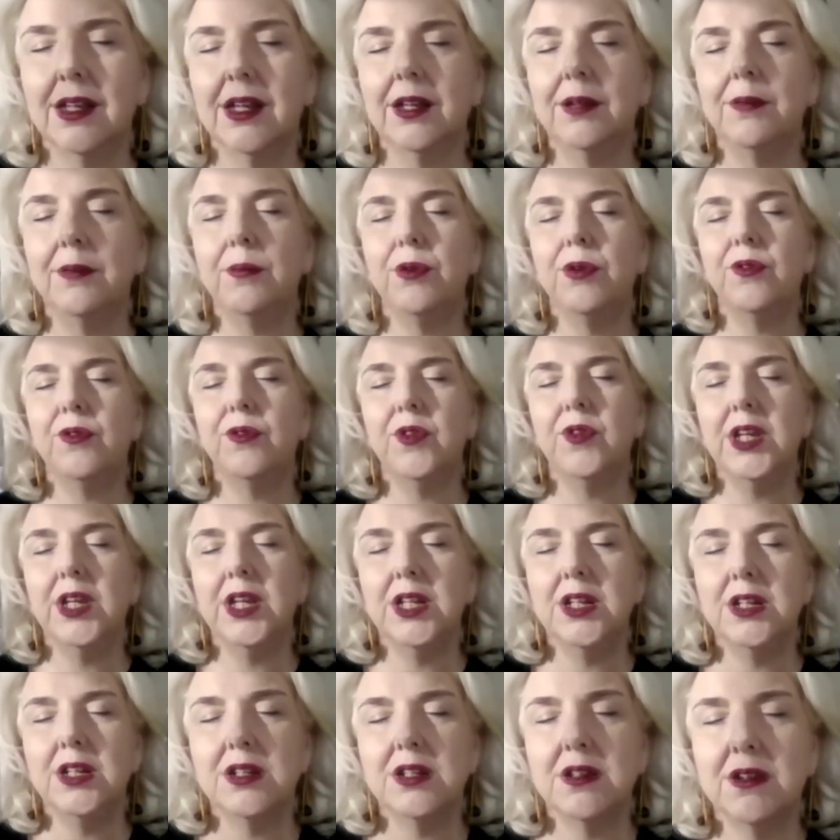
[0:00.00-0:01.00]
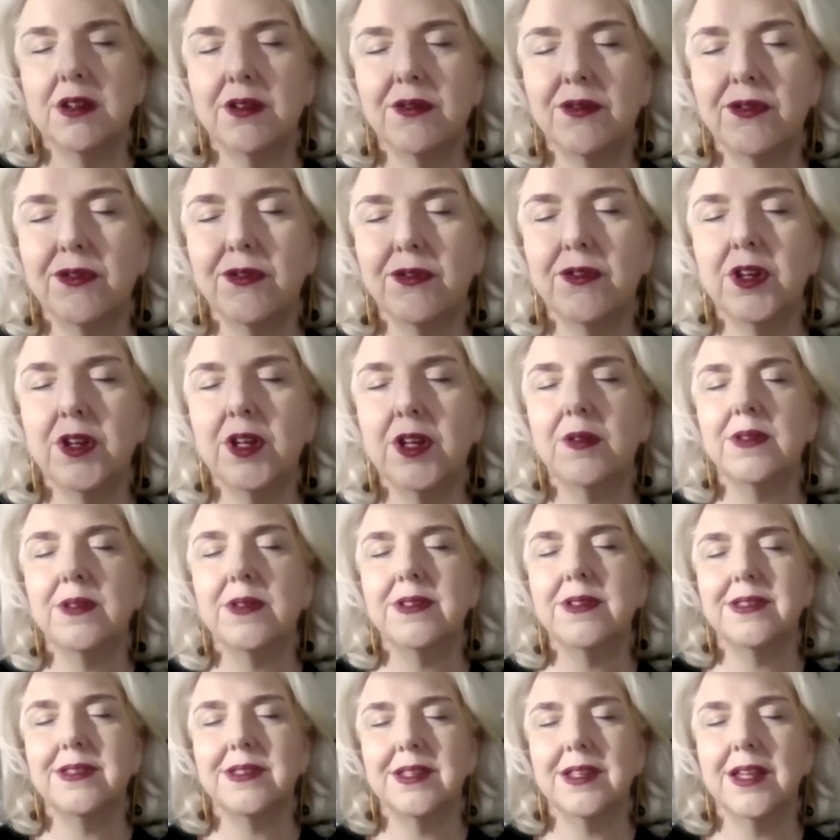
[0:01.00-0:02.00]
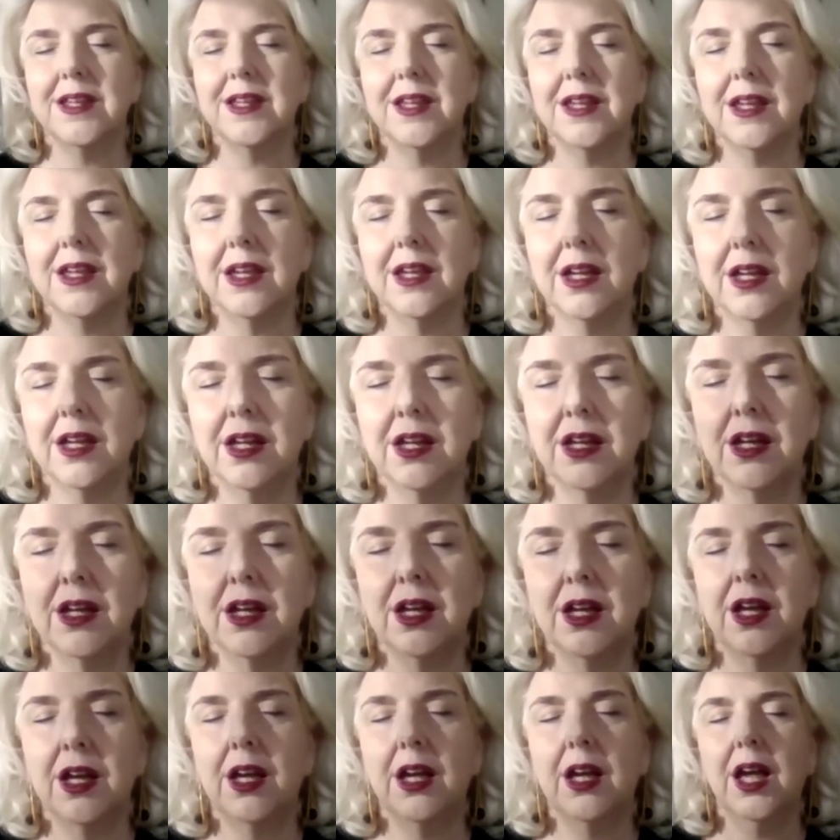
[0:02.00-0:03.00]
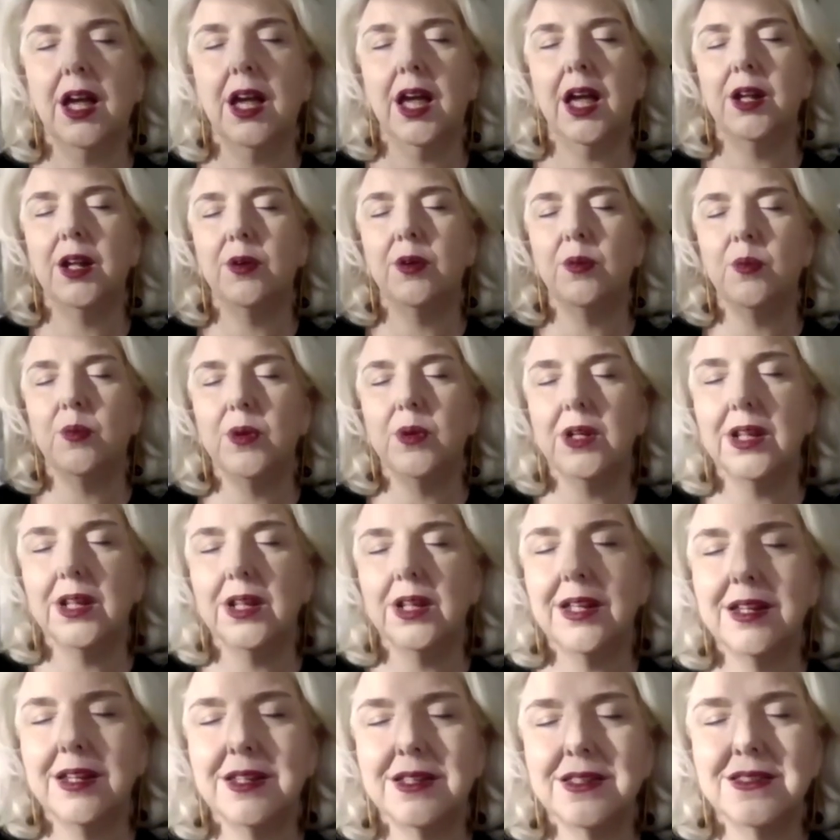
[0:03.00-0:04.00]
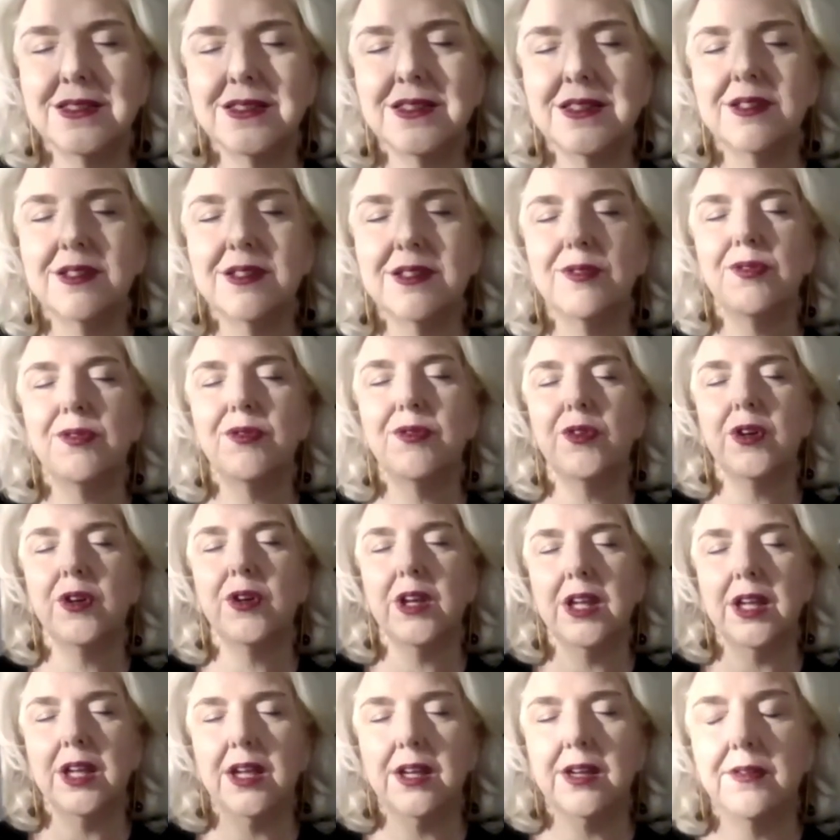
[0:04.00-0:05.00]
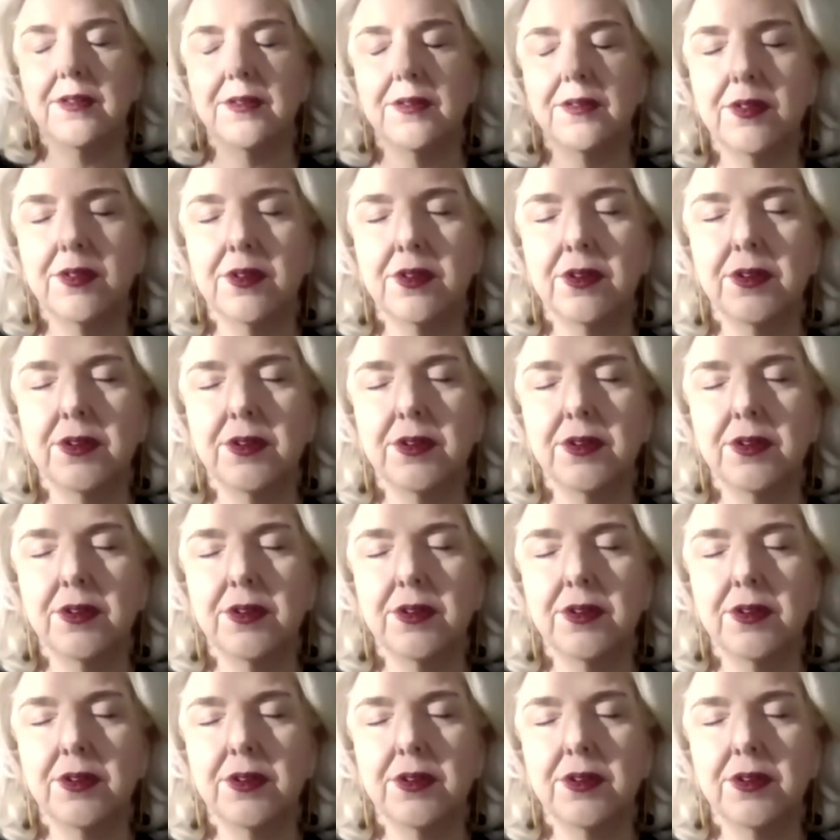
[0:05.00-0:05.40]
and moving into a frequency and a willingness to forgive,